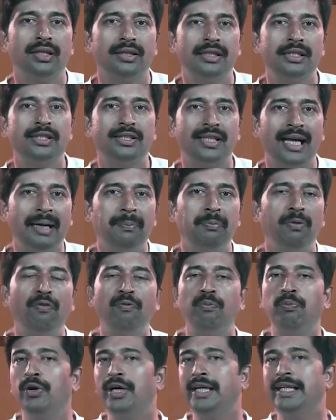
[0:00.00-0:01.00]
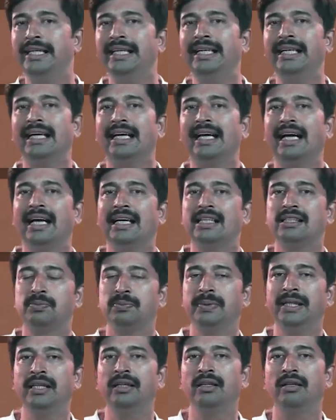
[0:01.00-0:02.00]
this type of poetry has
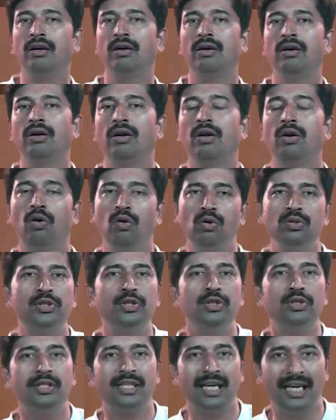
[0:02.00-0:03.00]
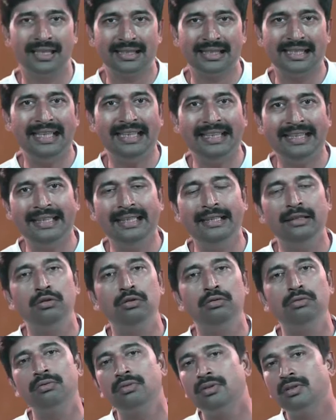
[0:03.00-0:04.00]
been also translated
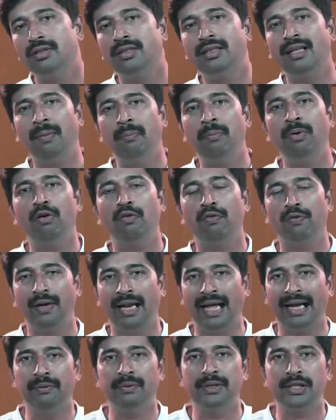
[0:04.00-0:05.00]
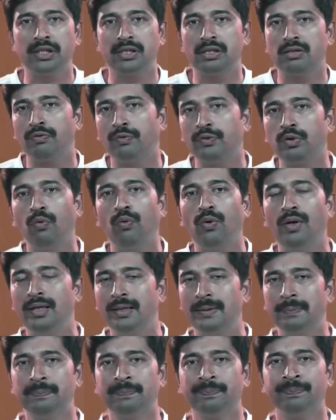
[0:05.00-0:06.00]
into number of languages of the world.